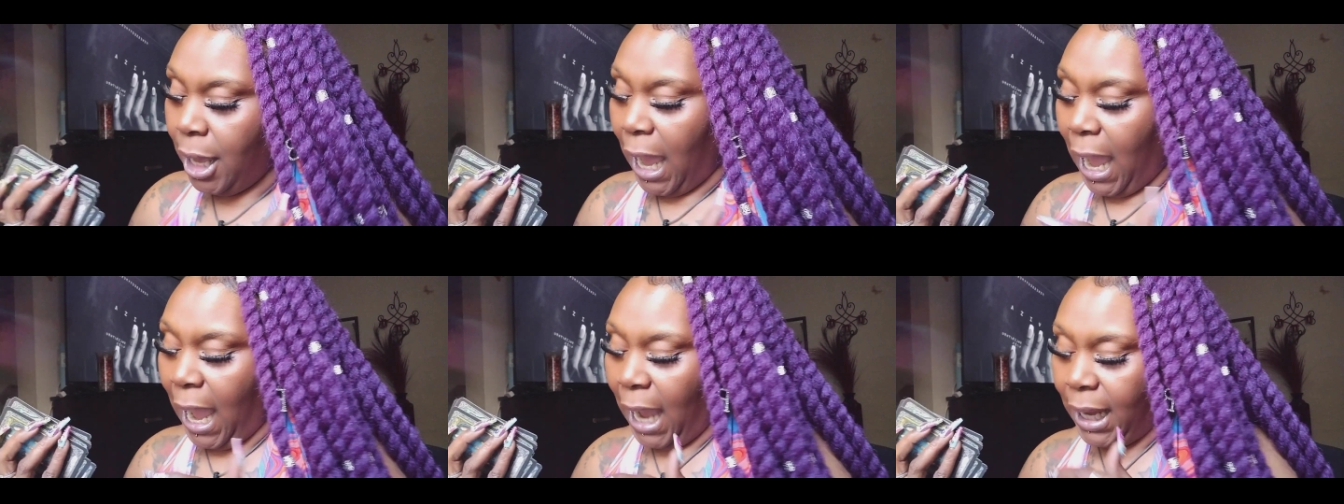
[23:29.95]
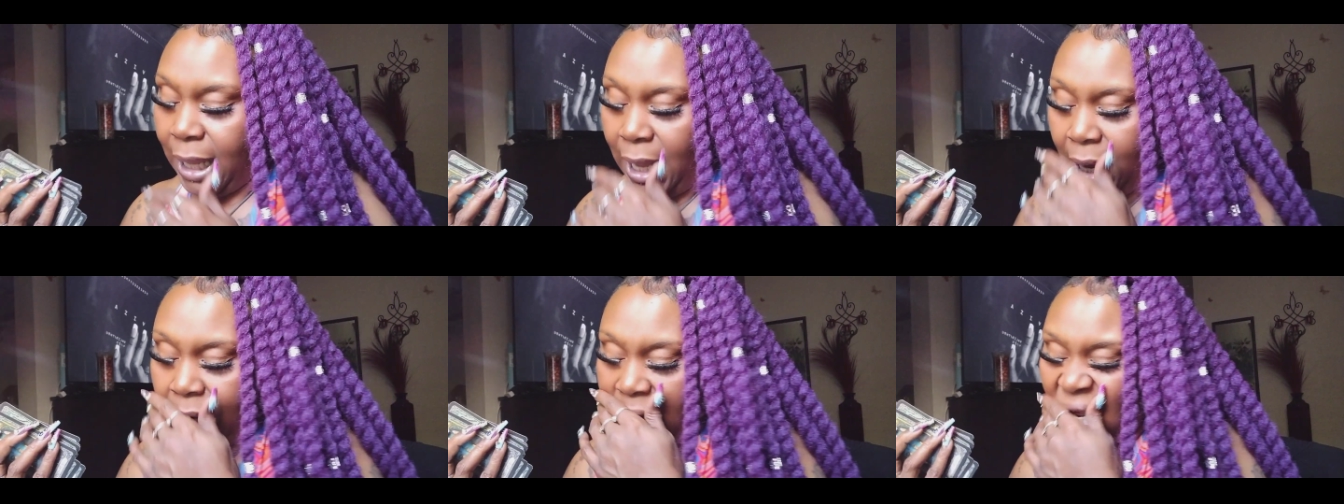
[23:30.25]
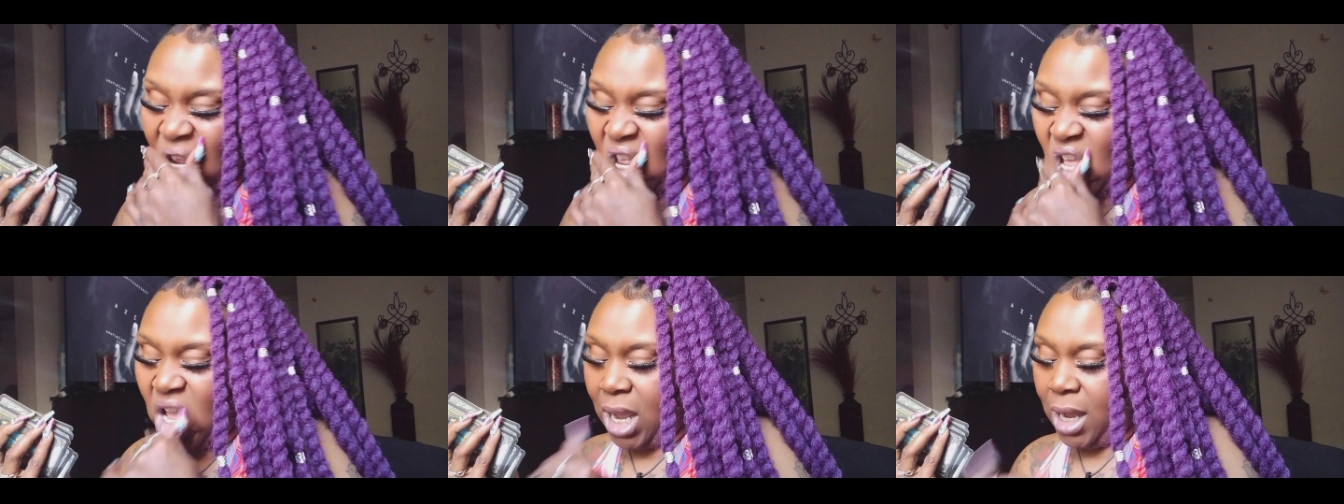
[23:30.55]
I can't,
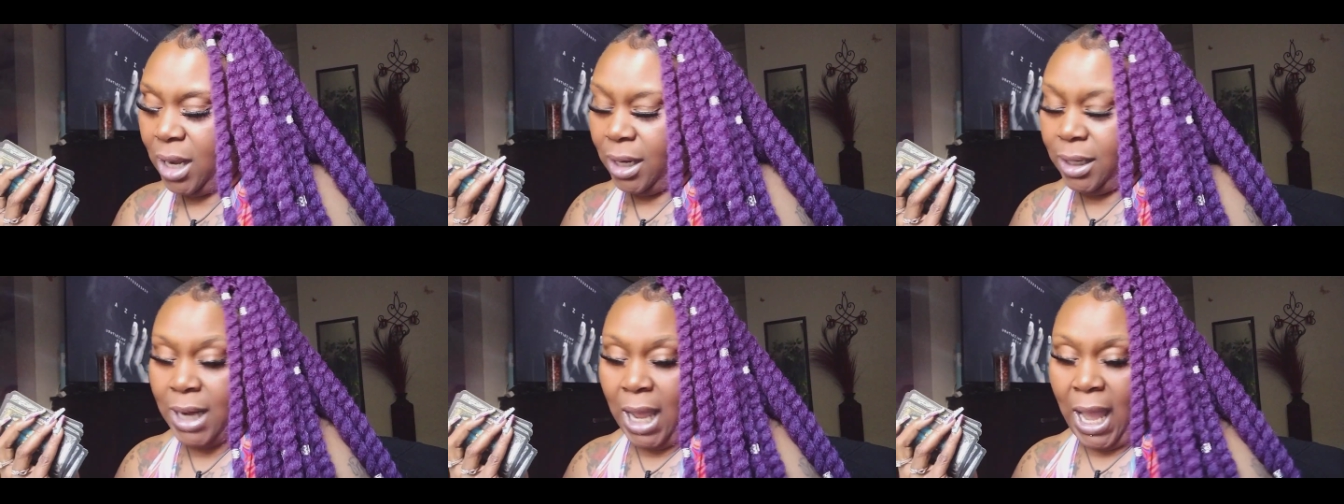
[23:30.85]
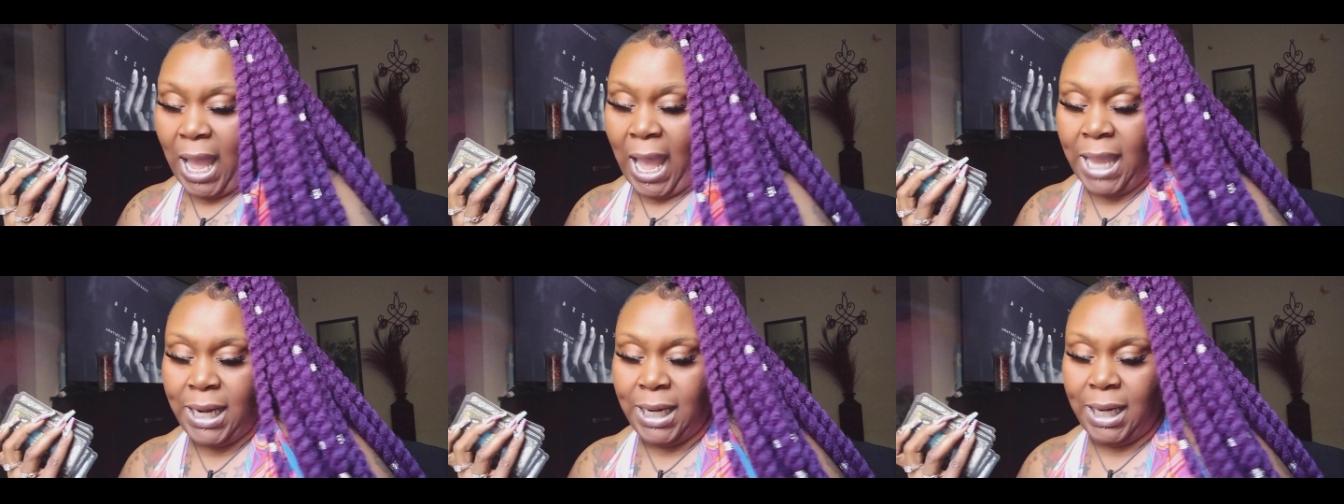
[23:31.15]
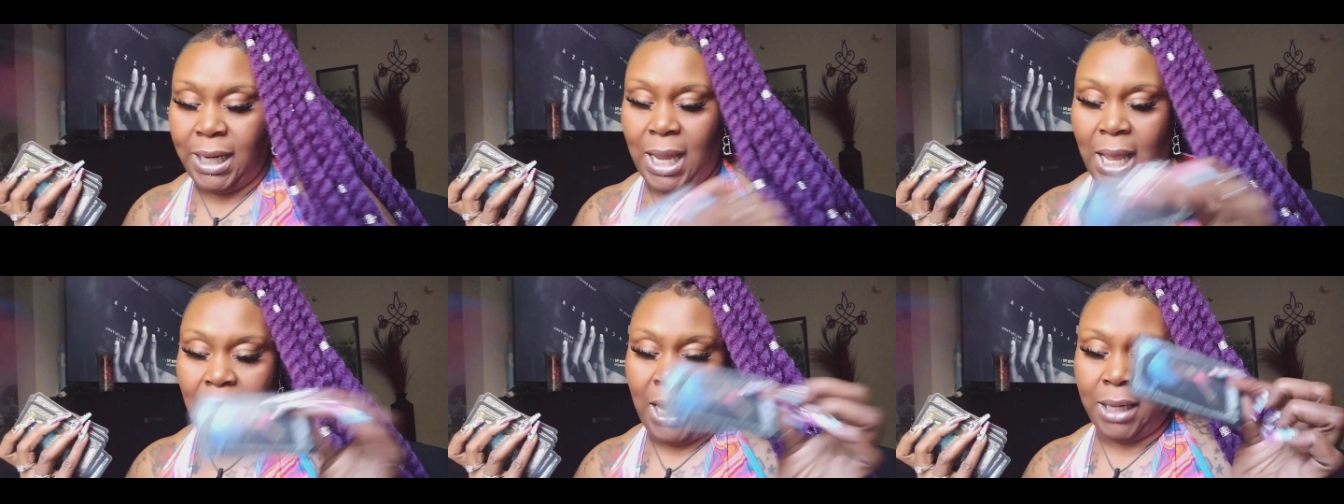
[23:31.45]
yeah, eight
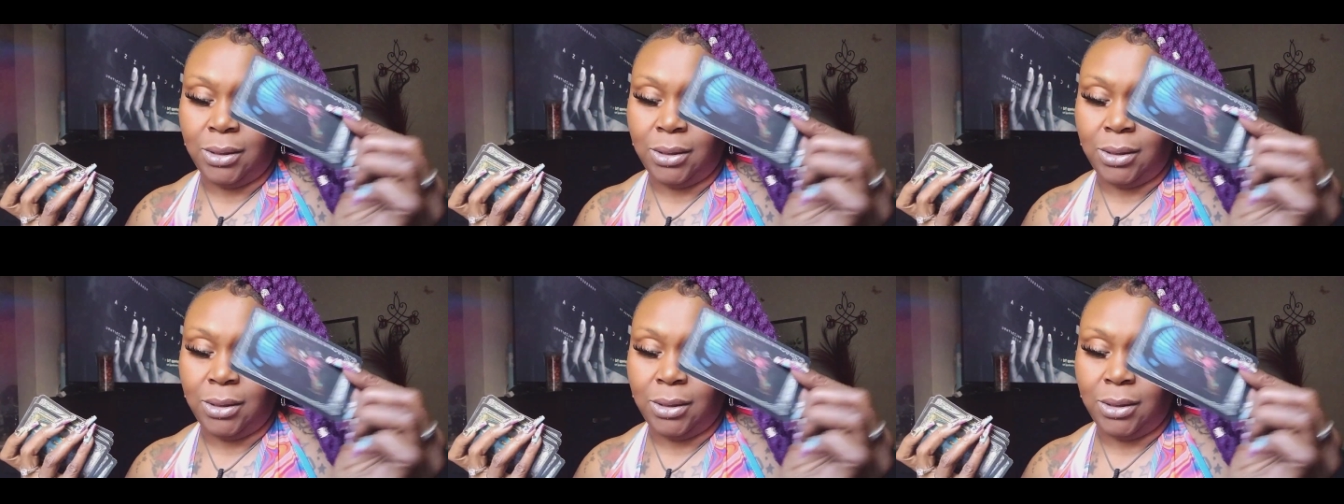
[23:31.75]
and nine of